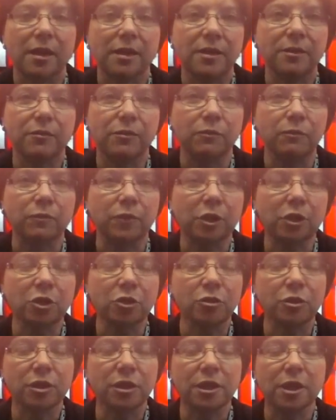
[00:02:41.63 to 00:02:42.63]
different
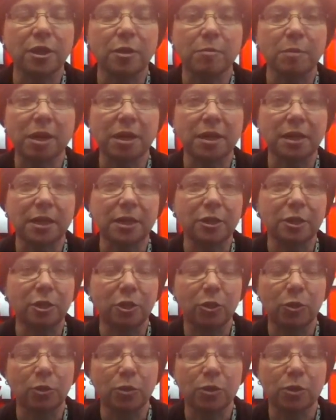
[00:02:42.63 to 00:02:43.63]
fixturing that you might need to
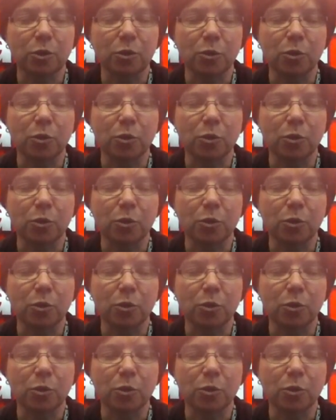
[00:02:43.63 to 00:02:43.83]
use in